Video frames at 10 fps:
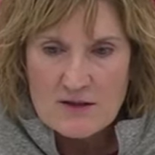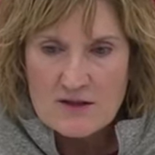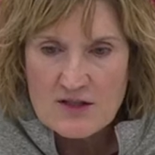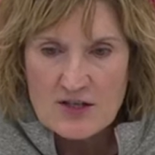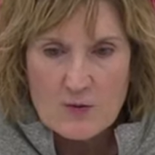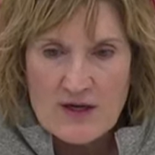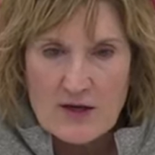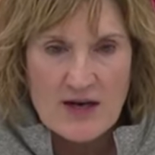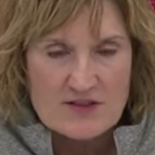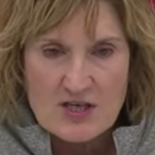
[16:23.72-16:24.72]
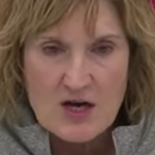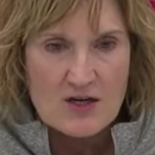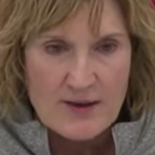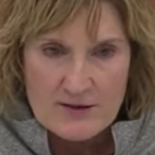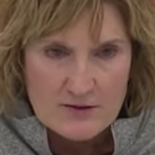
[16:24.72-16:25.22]
you know, we don't have to talk
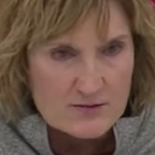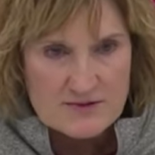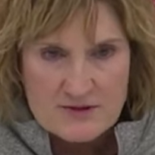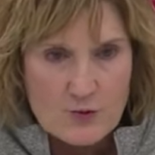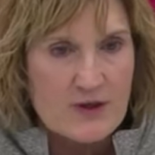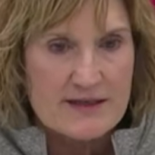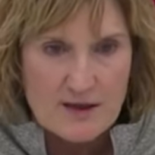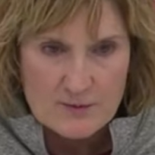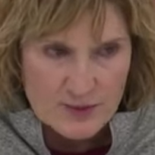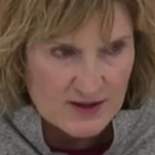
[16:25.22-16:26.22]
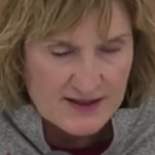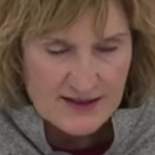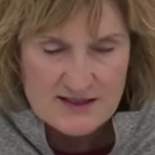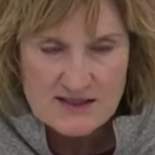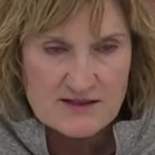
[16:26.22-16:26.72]
about her quitting on
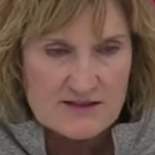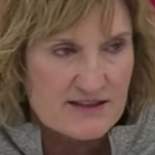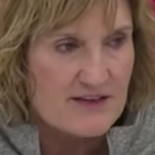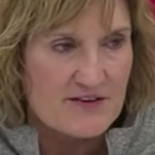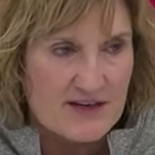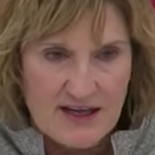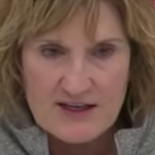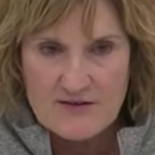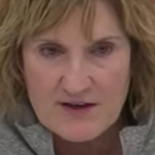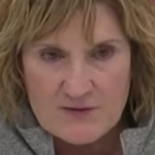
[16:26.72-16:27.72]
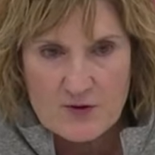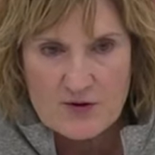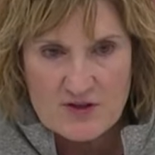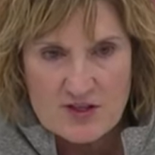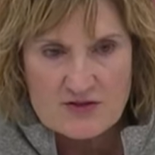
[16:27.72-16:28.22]
plays and giving lack of
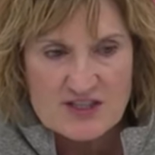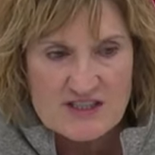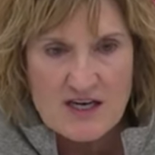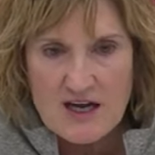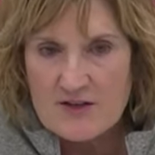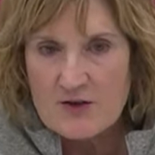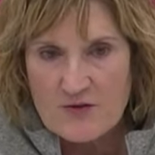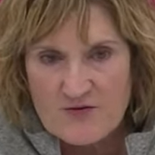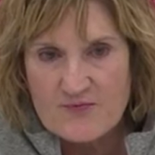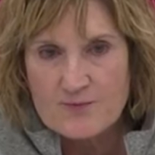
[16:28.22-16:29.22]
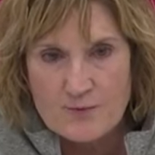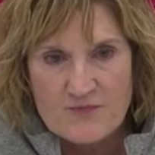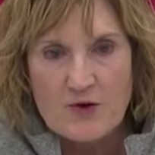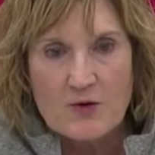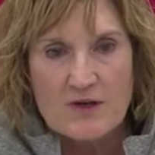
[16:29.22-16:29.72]
effort. You know, she's gotten her
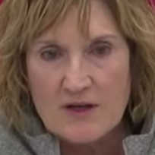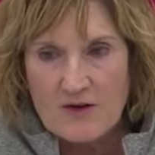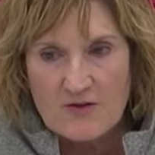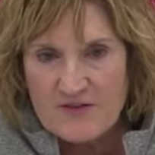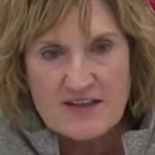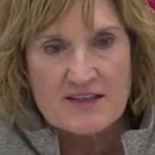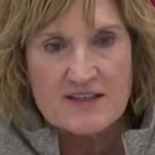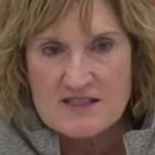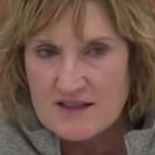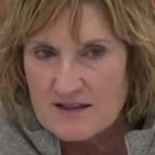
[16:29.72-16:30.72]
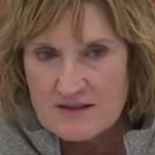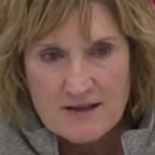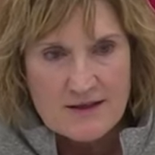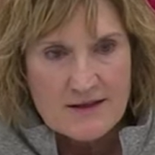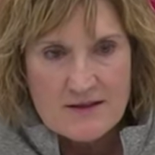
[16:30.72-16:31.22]
foot, uh, her fitness and
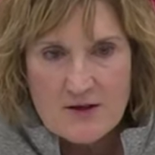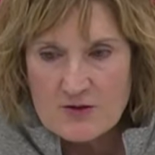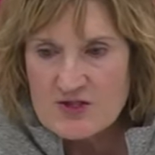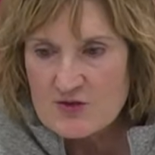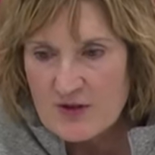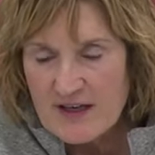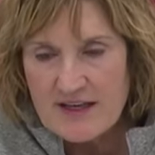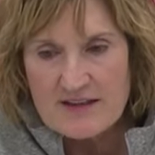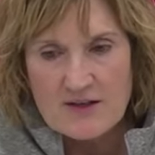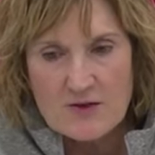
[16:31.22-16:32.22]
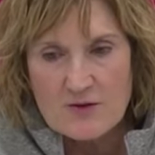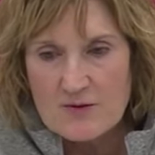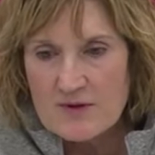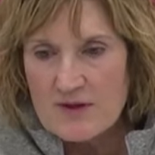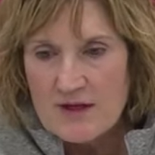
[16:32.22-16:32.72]
her strength and
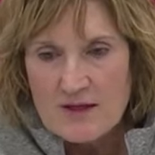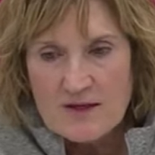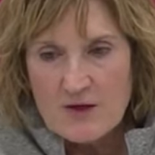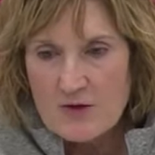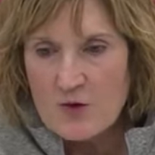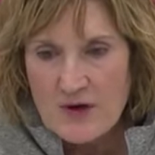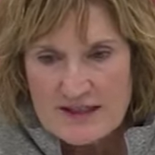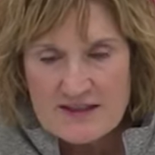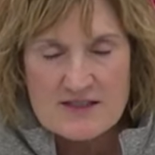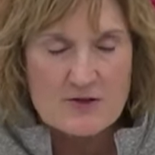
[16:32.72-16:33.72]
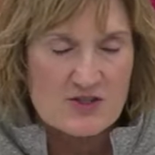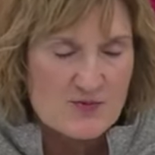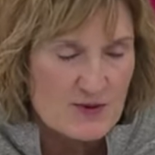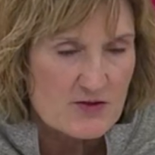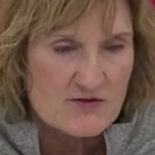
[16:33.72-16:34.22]
her her quickness and her
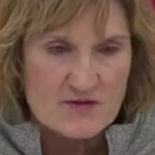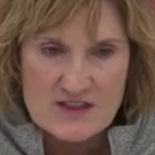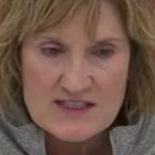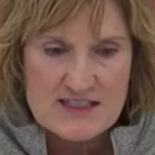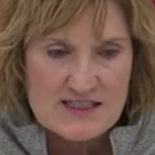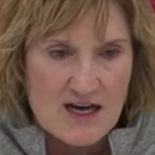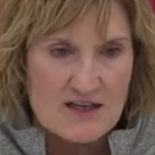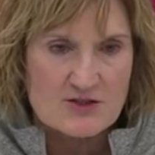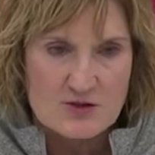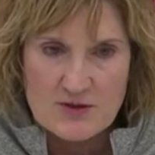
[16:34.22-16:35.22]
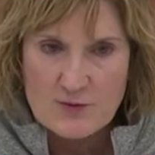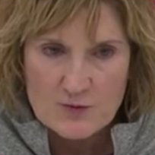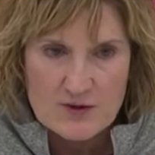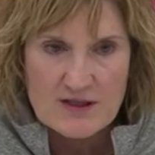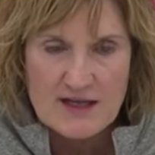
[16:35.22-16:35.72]
explosiveness. It's gotten to a
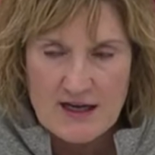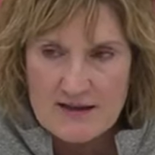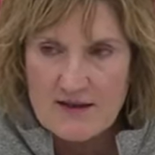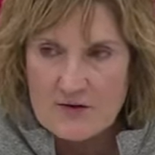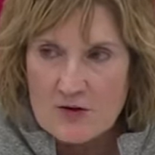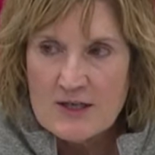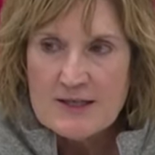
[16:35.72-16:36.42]
really high level